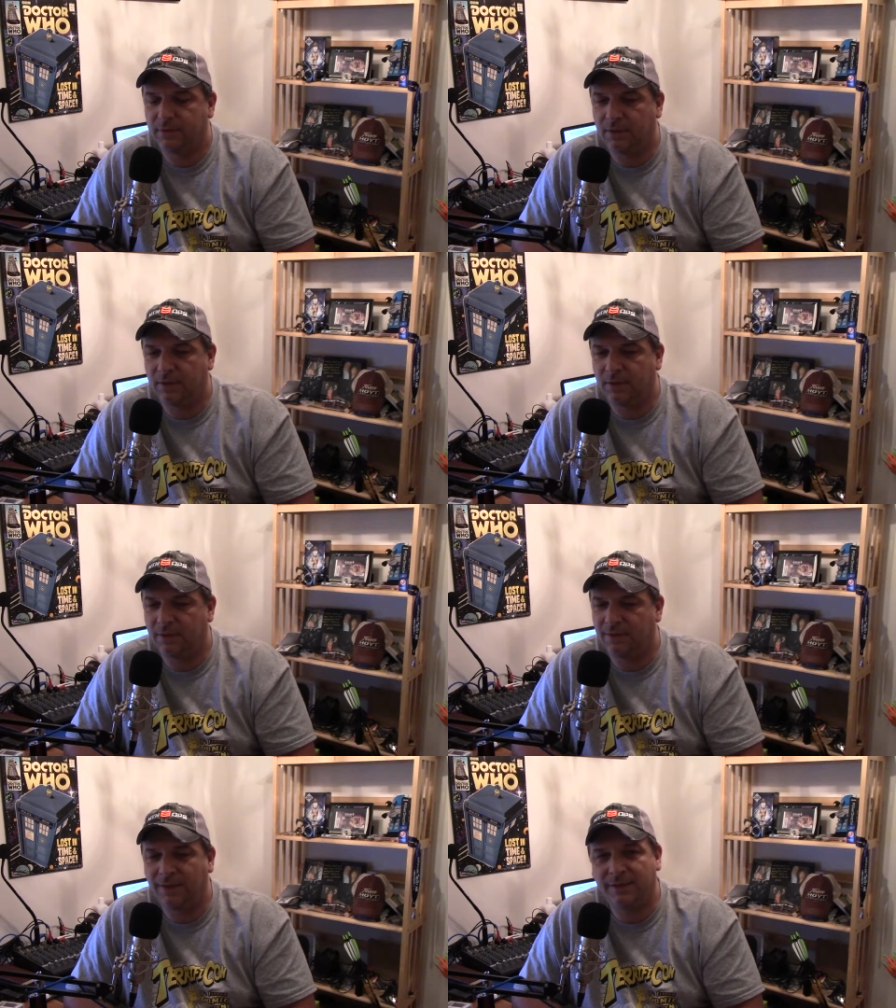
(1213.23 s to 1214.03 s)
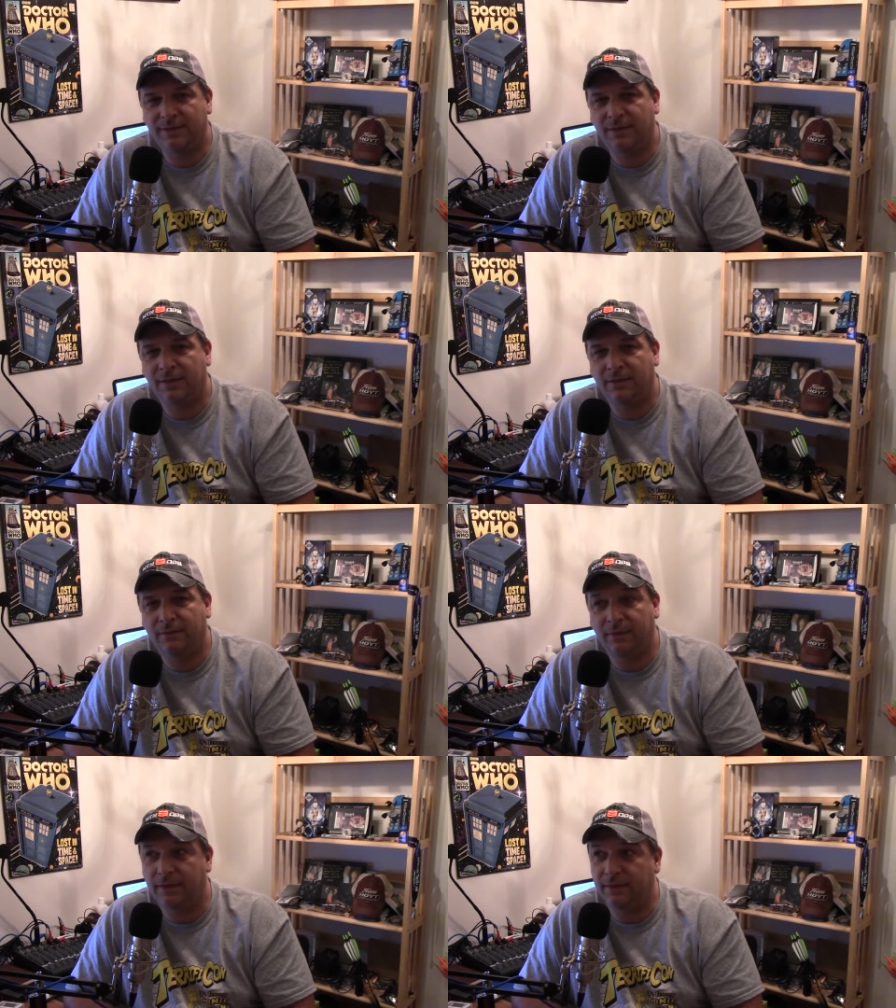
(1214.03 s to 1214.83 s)
last
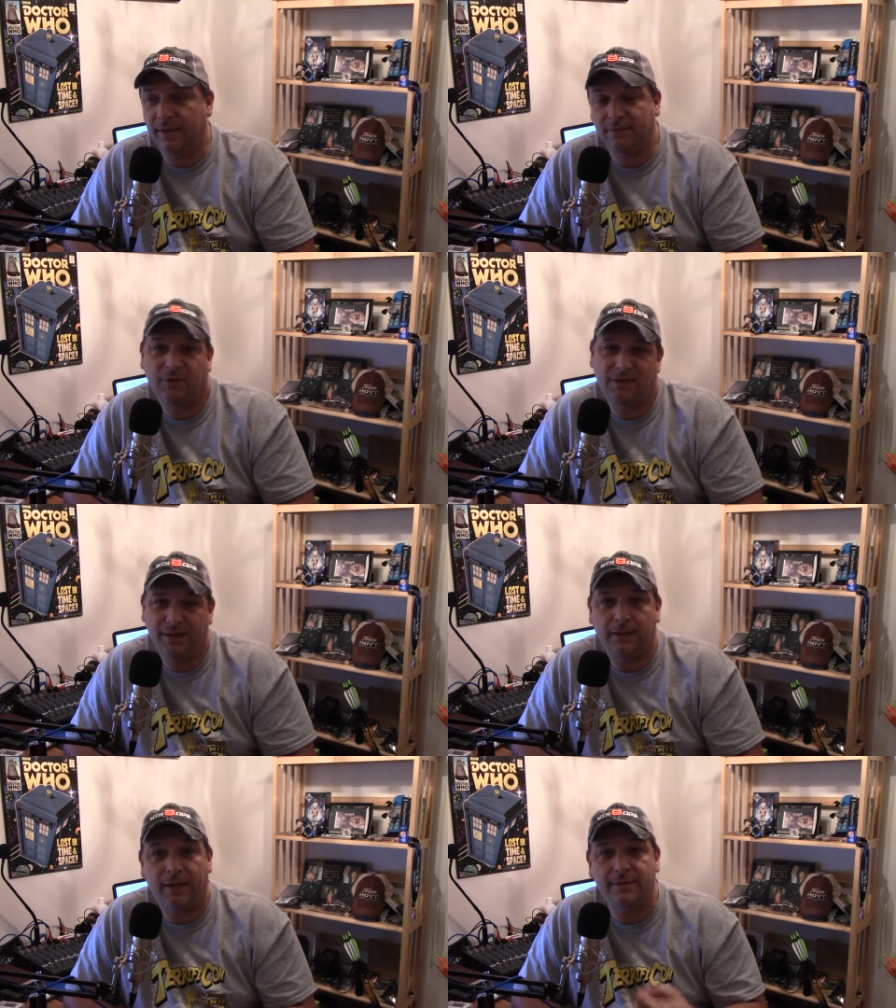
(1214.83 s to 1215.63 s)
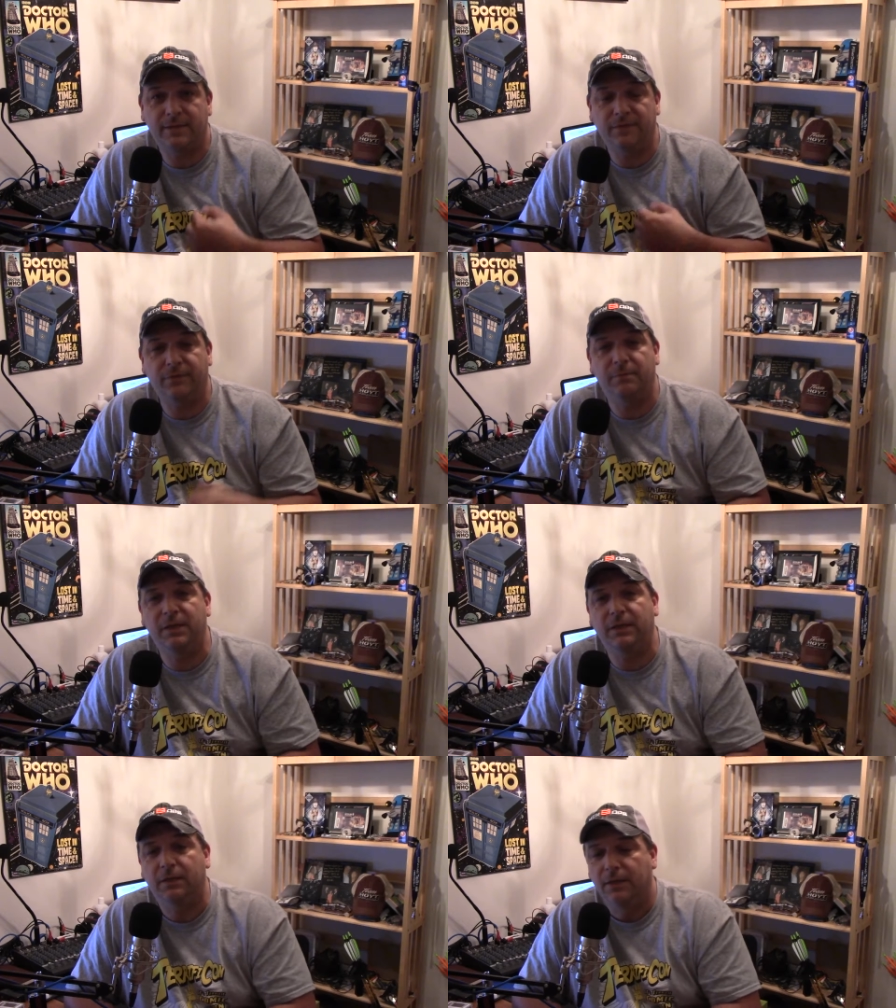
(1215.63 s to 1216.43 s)
night for
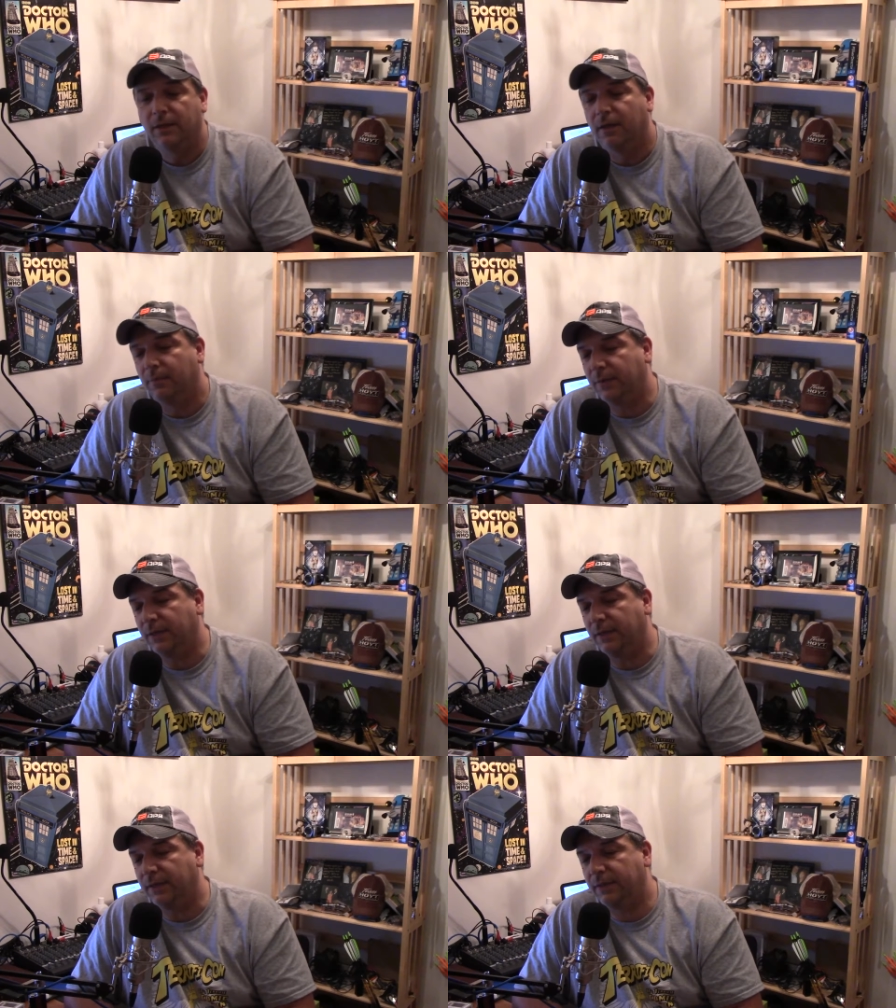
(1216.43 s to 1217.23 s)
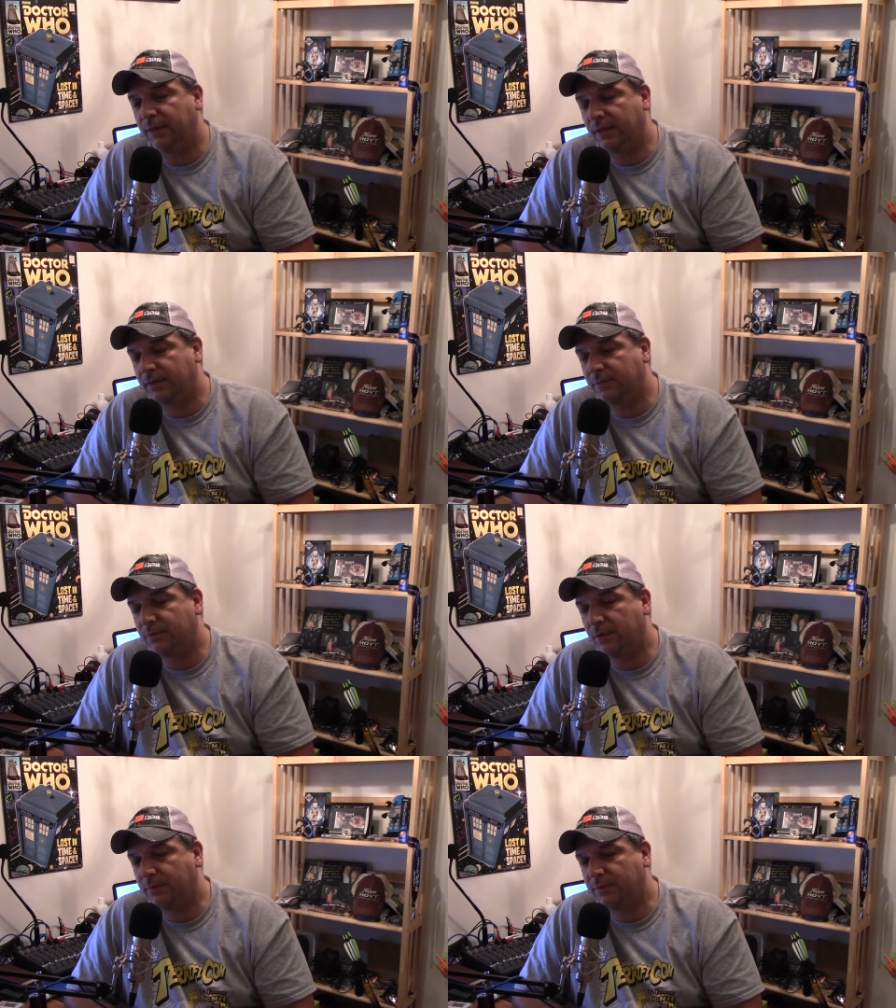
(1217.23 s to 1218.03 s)
me. But he had some
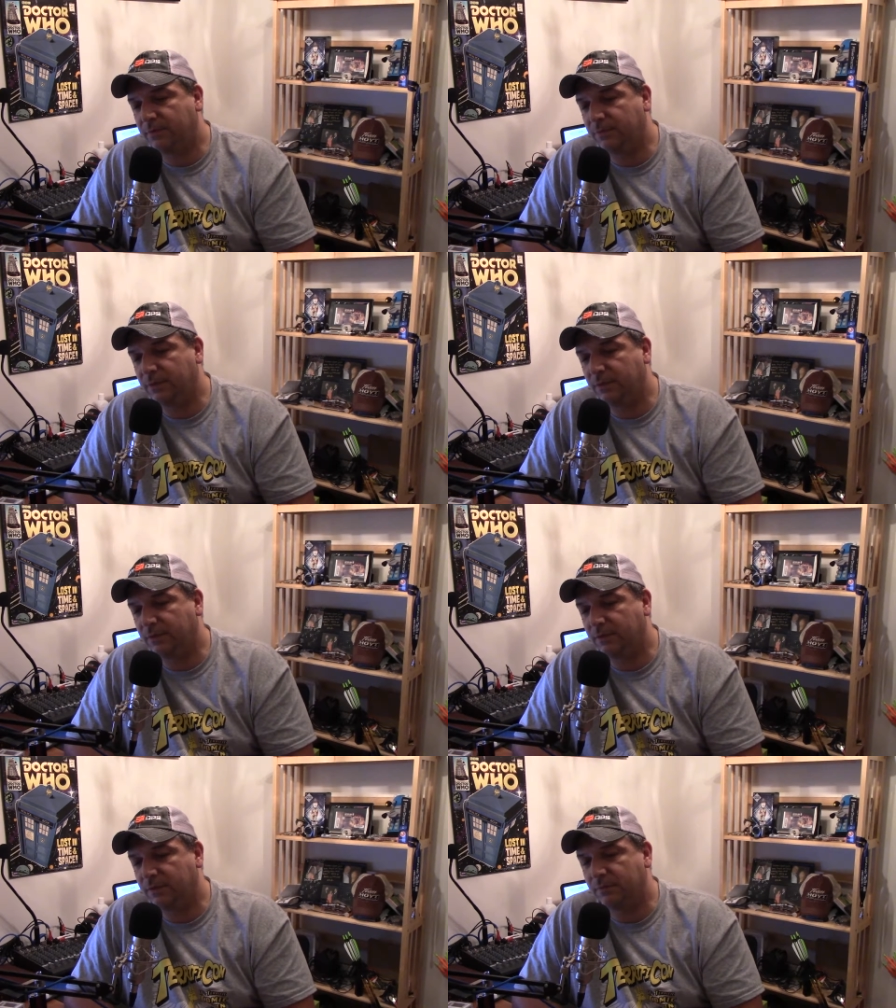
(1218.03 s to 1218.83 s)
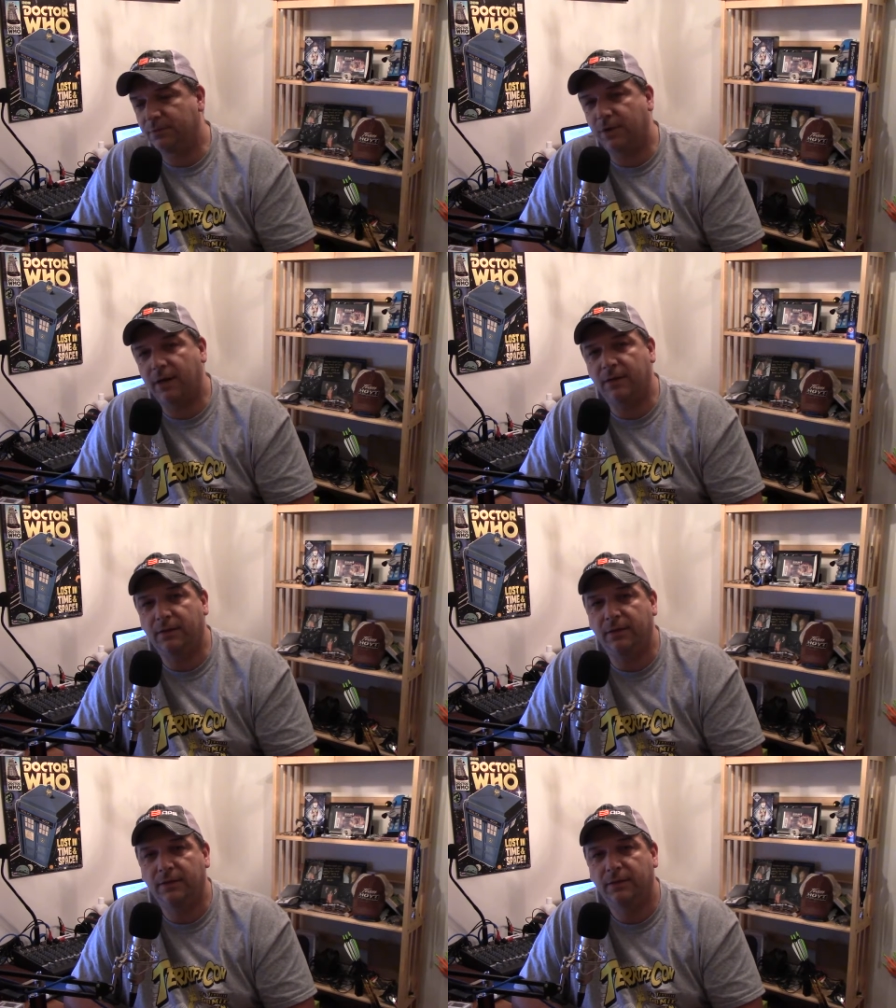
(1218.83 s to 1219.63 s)
troubles with some track
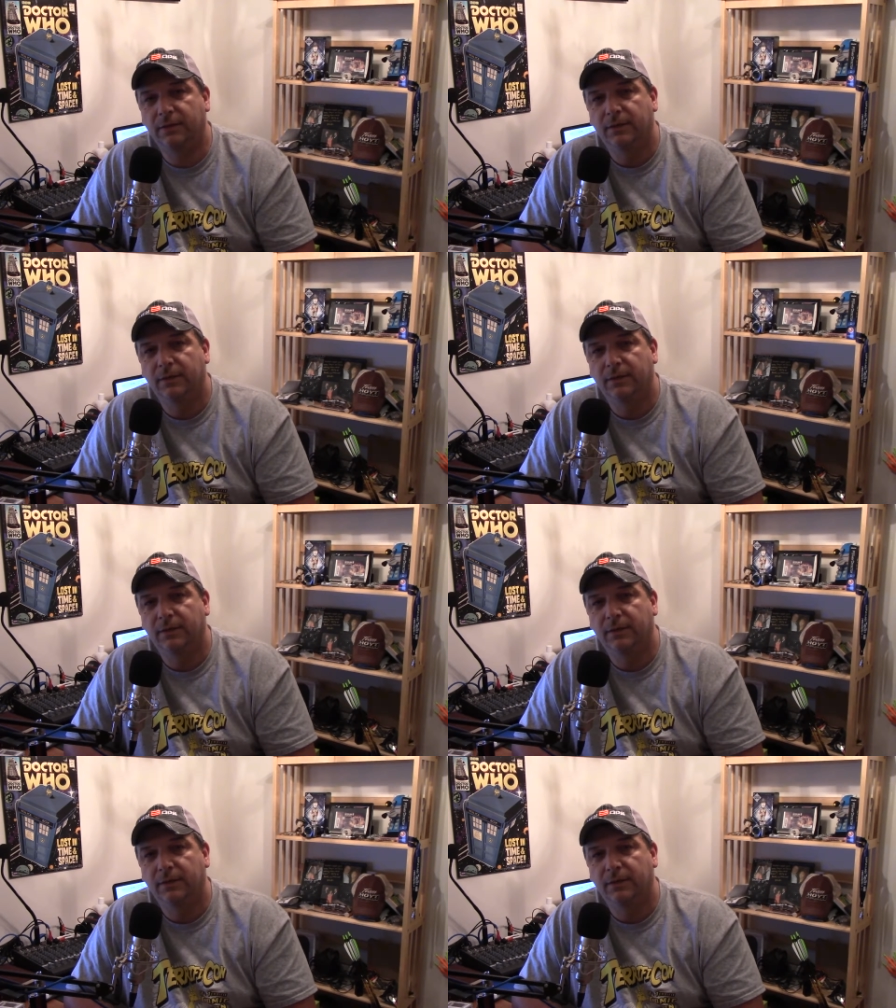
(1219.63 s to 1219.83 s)
cutting.